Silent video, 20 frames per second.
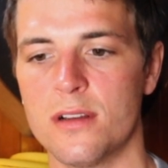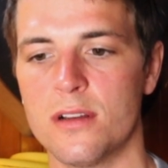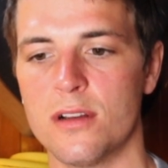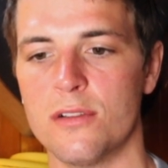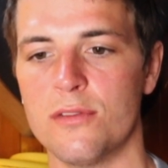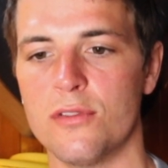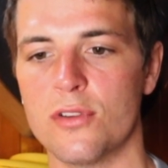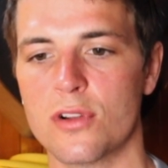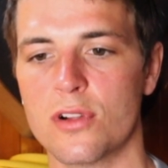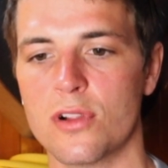
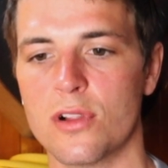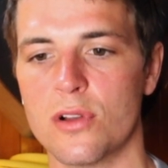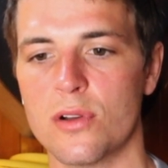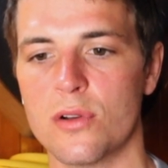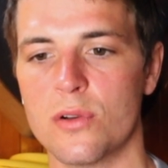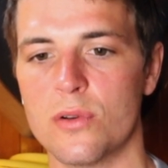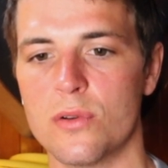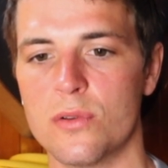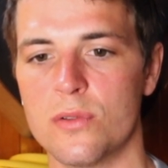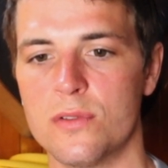of your
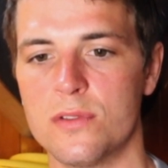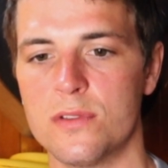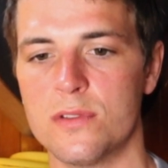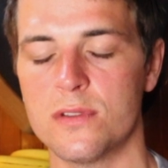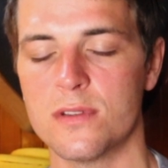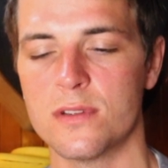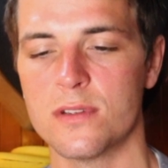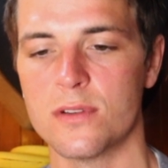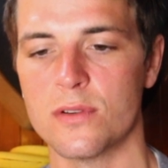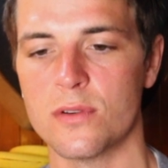
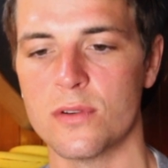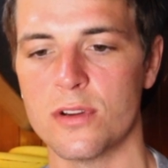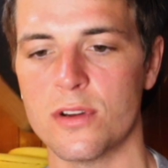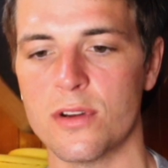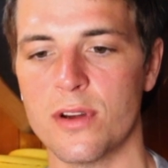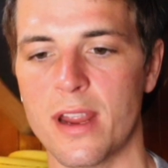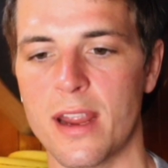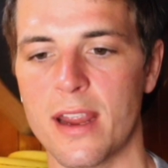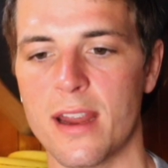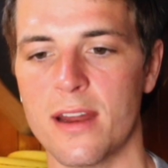clothes or your
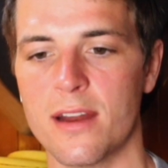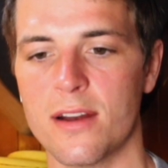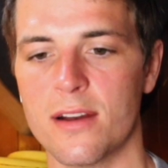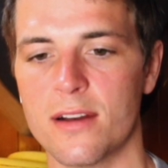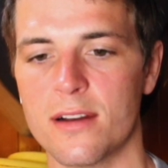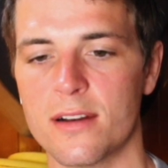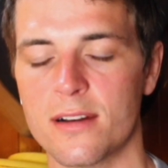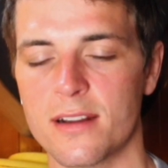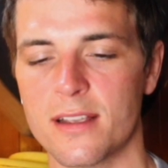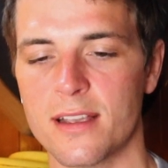
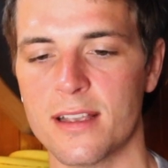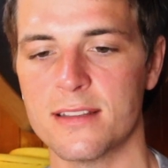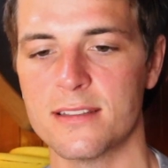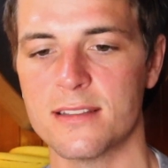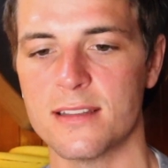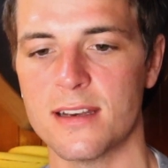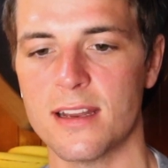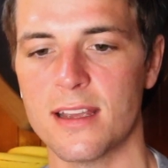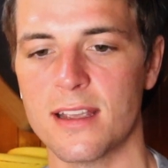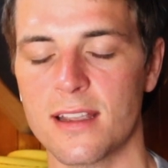hair
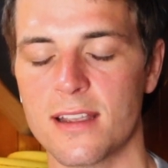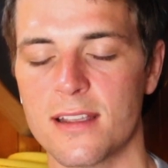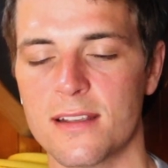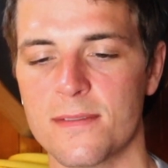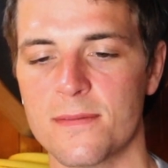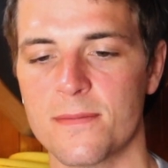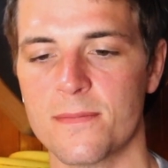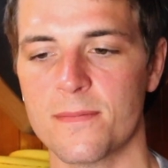against the neck.